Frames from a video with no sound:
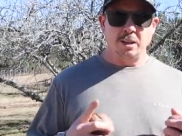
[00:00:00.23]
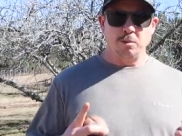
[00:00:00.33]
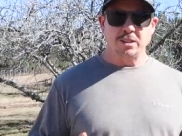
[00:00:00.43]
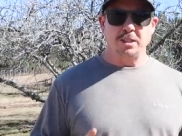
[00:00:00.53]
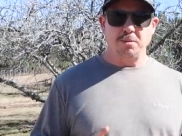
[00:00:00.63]

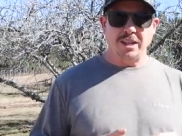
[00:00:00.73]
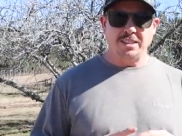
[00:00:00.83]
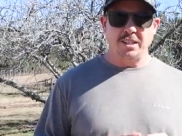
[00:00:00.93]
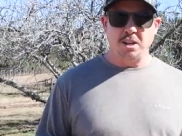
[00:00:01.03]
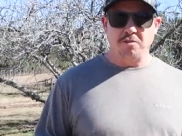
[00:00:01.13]
What's up
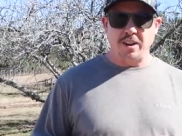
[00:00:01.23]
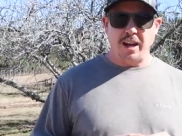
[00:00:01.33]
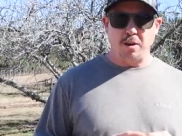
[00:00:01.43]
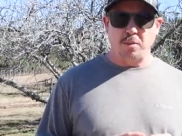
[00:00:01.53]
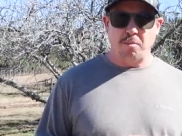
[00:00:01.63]
Lazy Dog
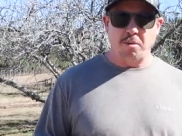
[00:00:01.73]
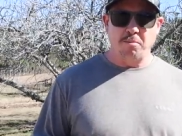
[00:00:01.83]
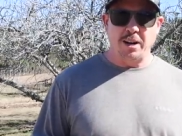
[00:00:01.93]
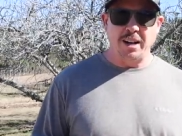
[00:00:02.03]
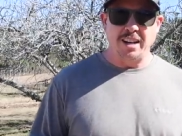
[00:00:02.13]
fam? Hope
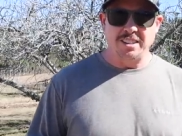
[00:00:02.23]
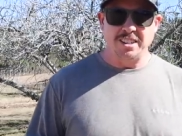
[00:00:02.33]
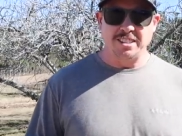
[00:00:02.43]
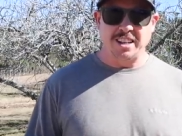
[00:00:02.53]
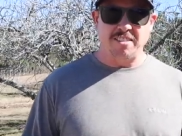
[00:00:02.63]
everybody out
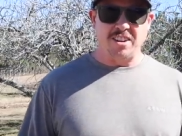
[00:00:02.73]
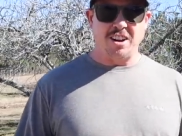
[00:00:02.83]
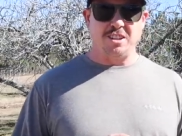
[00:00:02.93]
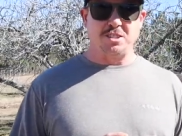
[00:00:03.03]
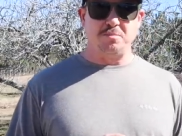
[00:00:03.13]
there is having an
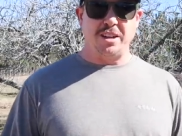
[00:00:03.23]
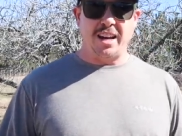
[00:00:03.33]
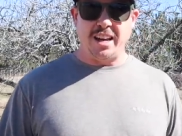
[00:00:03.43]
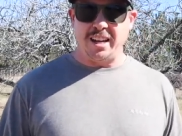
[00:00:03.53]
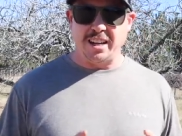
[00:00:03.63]
awesome
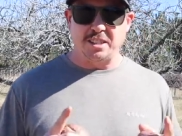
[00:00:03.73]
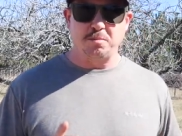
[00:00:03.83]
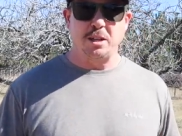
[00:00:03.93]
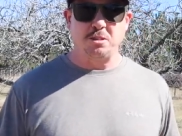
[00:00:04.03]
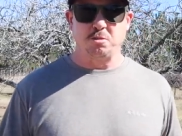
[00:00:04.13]
day. Got a
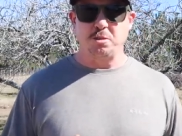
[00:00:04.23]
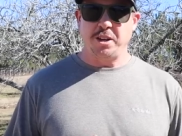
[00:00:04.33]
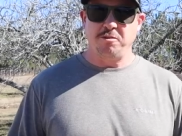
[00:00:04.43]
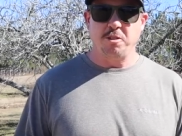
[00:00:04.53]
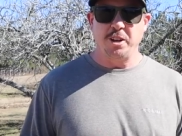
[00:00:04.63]
special
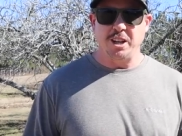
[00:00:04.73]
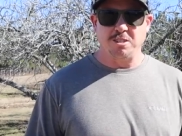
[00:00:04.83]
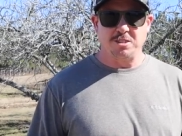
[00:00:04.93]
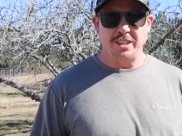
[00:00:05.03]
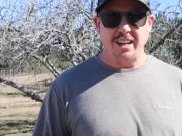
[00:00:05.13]
treat for you
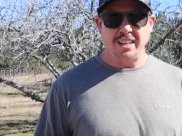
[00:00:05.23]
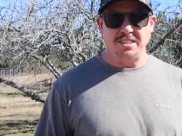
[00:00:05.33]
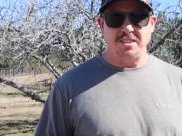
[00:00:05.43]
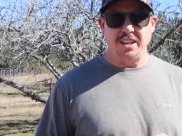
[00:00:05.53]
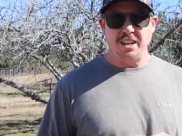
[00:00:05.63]
on
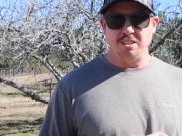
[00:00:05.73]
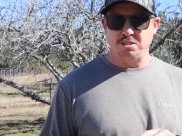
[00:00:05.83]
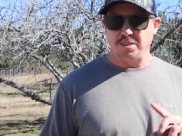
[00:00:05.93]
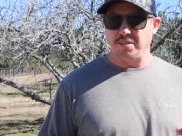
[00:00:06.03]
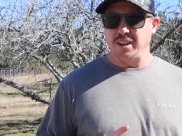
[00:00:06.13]
today's video,
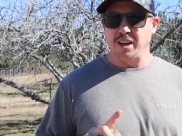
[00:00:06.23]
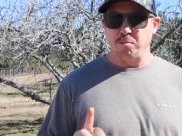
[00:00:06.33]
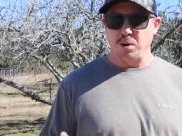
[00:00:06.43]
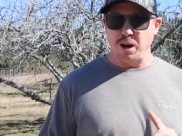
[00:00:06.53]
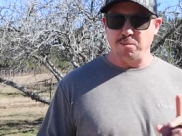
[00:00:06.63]
something that I
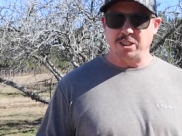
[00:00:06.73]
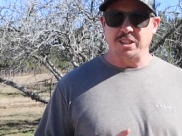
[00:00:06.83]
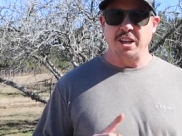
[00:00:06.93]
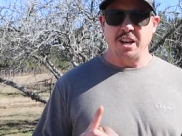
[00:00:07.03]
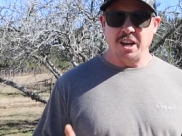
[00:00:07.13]

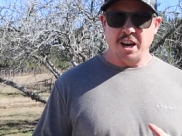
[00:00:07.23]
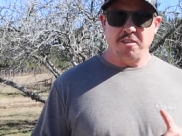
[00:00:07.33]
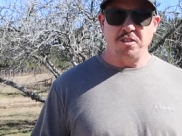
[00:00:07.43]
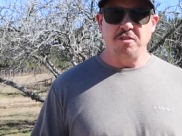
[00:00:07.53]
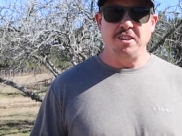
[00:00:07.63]
promised
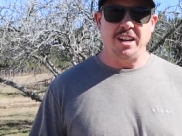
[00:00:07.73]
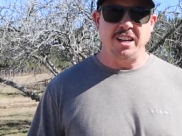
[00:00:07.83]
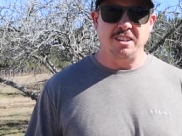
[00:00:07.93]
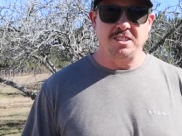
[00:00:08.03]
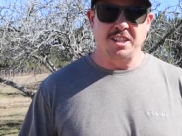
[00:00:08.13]
a few
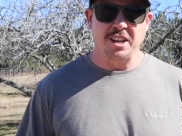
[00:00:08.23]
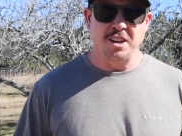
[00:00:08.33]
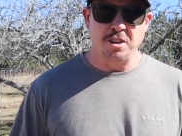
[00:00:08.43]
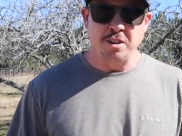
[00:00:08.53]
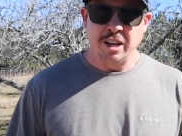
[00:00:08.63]
videos
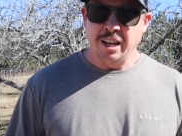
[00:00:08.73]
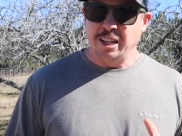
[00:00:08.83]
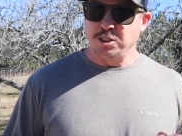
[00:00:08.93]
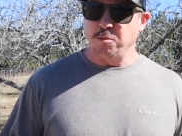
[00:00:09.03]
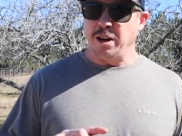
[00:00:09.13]
ago.
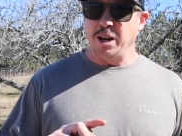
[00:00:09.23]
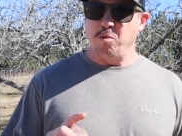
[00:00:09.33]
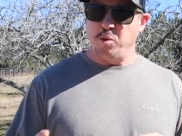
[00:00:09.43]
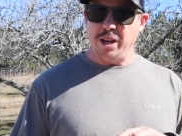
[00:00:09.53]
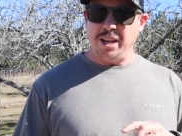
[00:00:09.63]
So about a
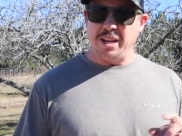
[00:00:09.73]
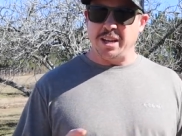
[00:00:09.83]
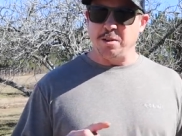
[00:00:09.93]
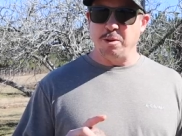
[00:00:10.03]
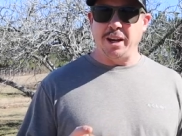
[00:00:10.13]
week,
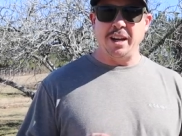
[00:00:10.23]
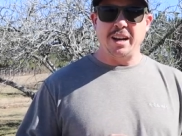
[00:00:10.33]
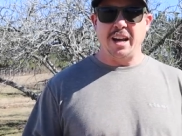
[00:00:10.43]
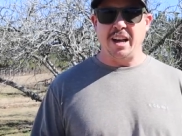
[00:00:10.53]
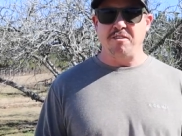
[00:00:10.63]
week
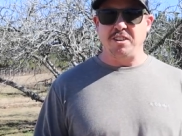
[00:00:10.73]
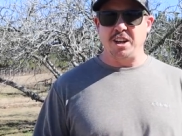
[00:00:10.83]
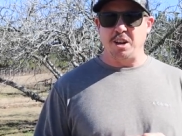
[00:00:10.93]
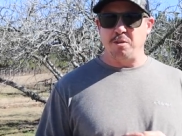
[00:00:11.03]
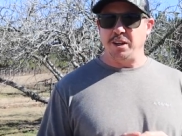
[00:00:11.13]
and a half
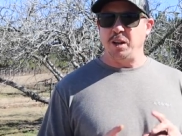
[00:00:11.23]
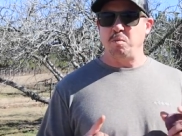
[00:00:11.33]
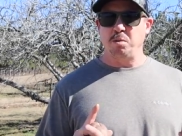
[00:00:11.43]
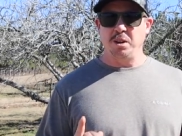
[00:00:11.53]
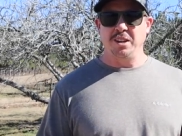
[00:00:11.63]
ago, I did
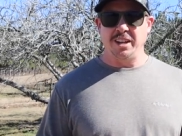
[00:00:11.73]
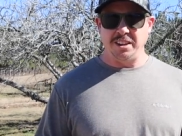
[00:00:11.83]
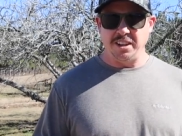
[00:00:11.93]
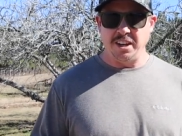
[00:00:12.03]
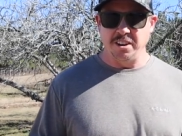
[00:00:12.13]
a pretty
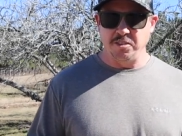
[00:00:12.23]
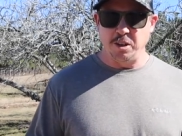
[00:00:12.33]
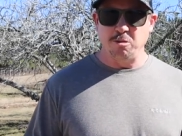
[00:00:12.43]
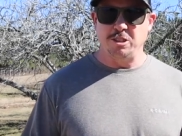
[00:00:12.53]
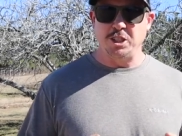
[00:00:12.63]
lengthy
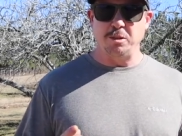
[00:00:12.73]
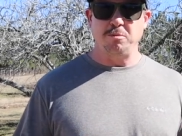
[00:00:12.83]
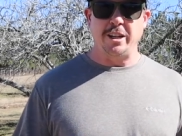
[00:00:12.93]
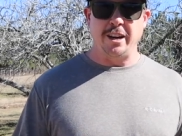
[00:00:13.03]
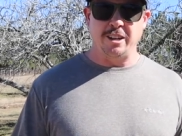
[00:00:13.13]
interview with
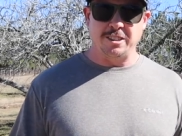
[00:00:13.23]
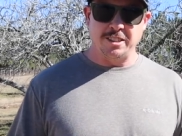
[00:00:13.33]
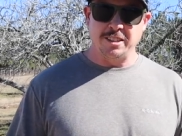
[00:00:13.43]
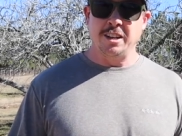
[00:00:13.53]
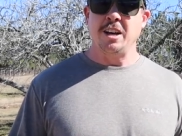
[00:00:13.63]
Jim
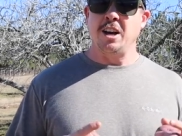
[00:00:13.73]
Gerritsen